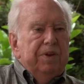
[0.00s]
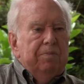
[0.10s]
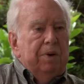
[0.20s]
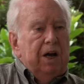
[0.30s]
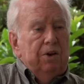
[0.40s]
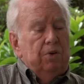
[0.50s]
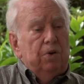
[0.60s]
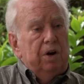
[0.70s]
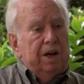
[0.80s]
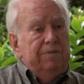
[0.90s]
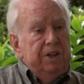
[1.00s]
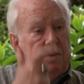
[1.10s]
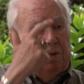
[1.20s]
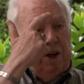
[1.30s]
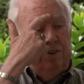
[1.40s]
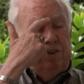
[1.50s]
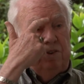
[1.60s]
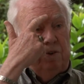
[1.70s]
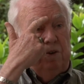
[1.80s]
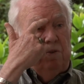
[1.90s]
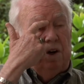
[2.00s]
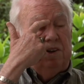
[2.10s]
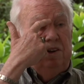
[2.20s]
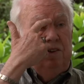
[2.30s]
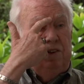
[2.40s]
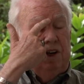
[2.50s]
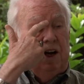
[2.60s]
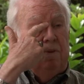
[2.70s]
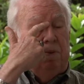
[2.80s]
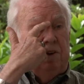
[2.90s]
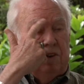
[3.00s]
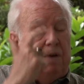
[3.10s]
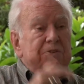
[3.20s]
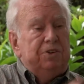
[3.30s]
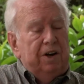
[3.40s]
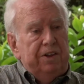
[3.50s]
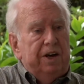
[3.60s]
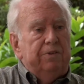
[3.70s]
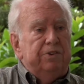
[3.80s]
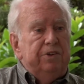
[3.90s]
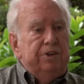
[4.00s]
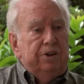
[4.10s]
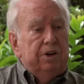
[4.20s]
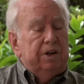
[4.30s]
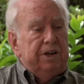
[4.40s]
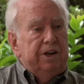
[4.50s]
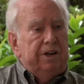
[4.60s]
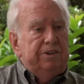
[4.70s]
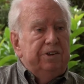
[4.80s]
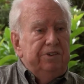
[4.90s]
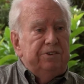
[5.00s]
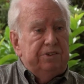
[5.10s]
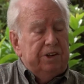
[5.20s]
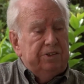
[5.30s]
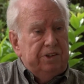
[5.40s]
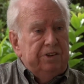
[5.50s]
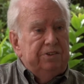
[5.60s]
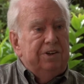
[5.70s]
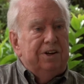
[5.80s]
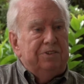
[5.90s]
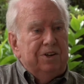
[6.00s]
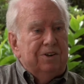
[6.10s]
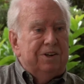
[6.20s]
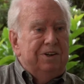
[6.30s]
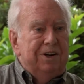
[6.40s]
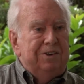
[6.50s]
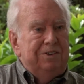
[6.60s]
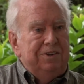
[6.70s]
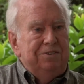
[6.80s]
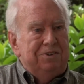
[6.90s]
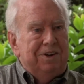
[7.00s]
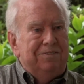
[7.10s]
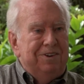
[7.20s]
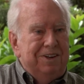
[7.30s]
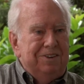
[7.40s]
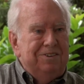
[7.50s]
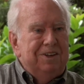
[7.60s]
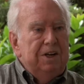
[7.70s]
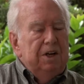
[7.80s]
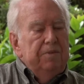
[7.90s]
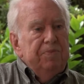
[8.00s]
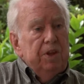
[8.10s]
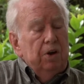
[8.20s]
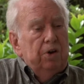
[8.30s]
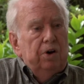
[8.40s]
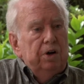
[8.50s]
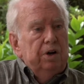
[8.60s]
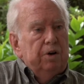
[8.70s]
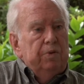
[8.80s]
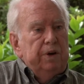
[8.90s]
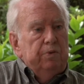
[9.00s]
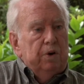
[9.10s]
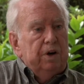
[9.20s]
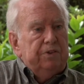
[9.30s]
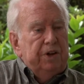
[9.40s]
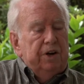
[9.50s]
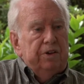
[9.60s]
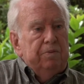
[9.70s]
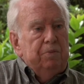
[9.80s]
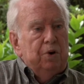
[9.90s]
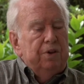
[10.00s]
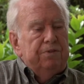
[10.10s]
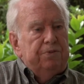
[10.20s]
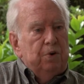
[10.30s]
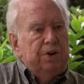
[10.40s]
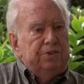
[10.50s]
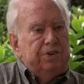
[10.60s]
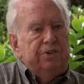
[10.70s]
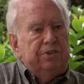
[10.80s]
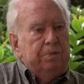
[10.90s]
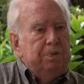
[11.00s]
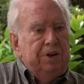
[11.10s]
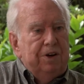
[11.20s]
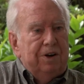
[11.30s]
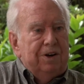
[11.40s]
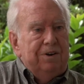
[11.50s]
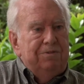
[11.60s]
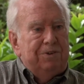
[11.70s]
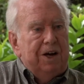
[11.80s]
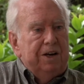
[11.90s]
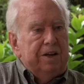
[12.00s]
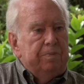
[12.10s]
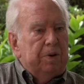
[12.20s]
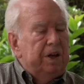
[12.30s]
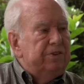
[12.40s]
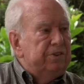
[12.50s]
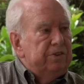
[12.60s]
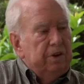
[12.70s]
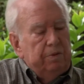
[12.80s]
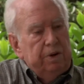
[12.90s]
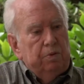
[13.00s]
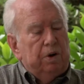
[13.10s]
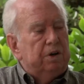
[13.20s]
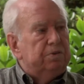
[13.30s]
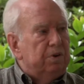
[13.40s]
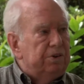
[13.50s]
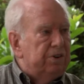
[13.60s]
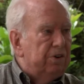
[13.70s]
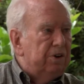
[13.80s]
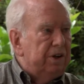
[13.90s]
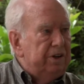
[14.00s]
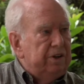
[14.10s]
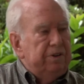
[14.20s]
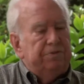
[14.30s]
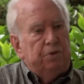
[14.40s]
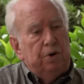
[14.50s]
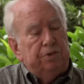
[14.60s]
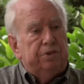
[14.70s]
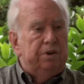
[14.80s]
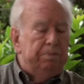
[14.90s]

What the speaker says: my Lord, I mean, the places we worked in Chiapas, I'm sorry, that was in the early 1960s, not the early 1970s. The longer we worked there, the more the forest disappeared, and finally places that we worked were totally deforested.